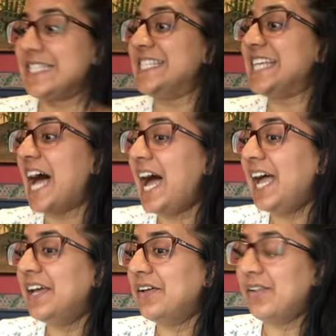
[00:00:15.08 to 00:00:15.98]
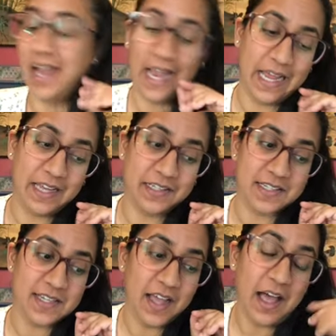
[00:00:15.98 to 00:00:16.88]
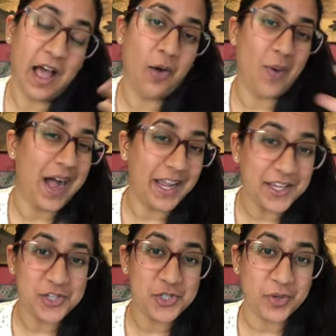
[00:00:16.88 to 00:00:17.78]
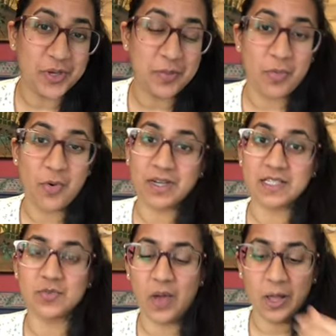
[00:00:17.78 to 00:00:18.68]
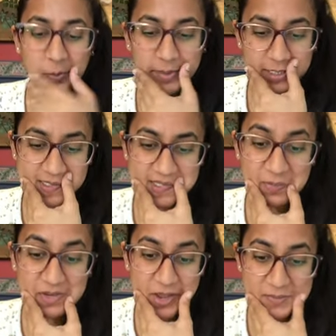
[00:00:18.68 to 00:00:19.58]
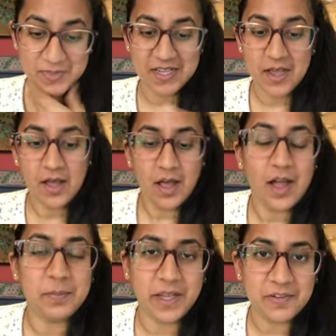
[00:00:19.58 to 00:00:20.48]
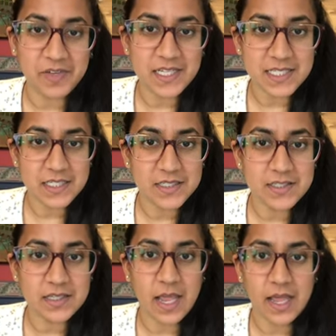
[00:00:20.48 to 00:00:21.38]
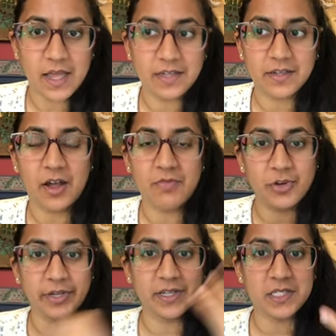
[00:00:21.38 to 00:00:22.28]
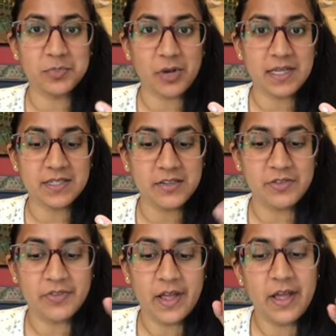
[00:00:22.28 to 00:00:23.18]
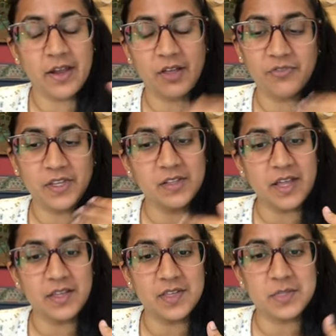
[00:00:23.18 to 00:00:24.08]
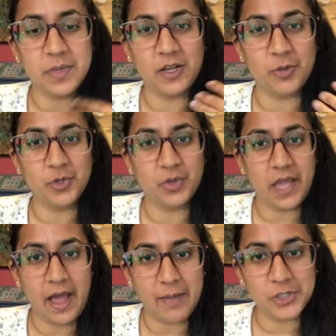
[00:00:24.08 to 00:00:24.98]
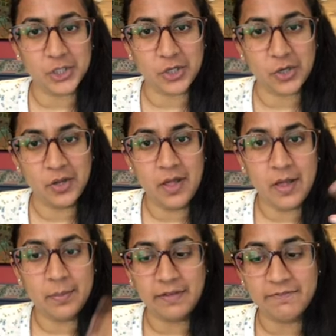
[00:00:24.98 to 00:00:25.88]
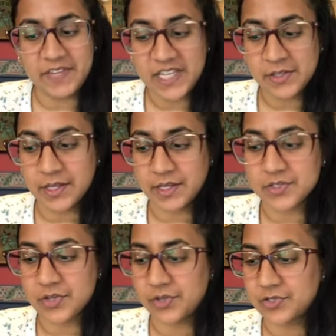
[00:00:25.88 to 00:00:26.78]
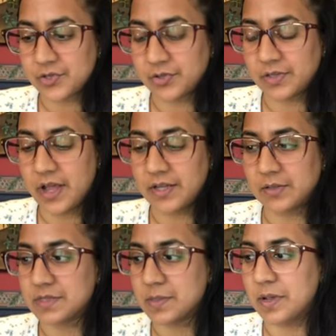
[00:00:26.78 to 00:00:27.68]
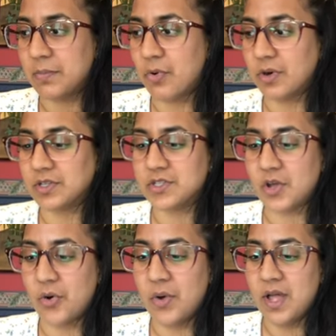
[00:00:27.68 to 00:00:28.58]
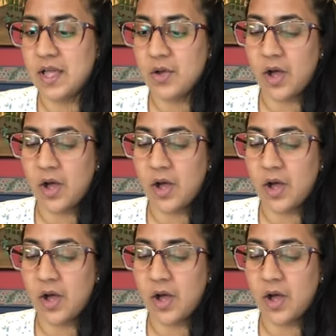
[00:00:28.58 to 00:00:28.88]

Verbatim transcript: style and how I enjoy it more as well because sometimes I make faces and I'm very expressive and I feel like this might help you capture my feelings on certain items a bit more. So